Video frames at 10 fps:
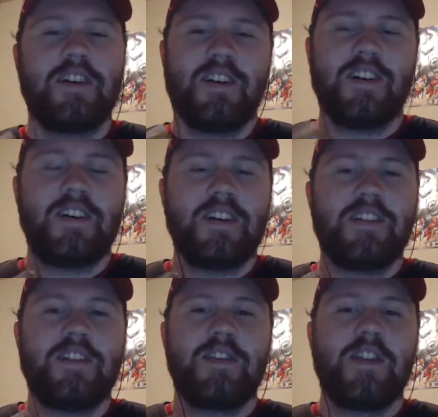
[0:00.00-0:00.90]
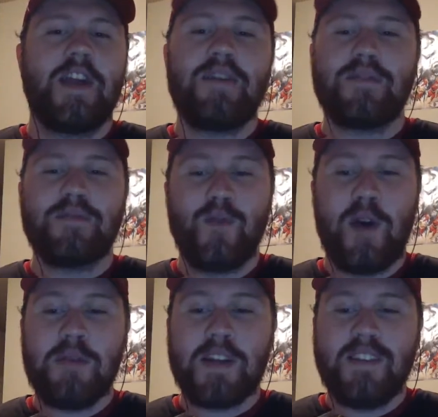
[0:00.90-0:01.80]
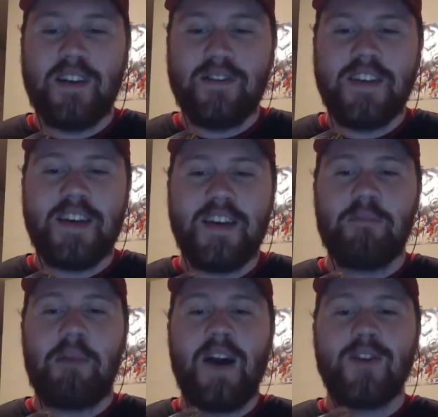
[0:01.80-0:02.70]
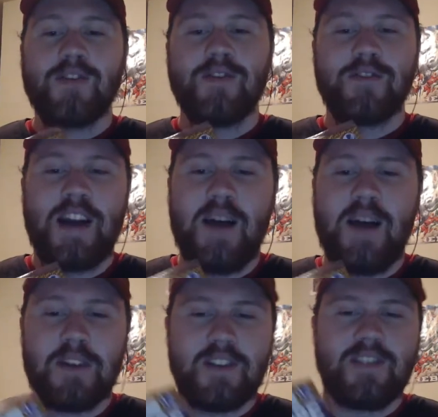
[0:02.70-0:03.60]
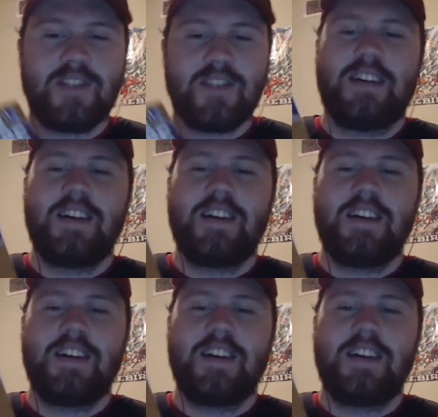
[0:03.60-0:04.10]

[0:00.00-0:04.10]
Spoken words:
the life of Dwayne McDuffie and Milestone Comics.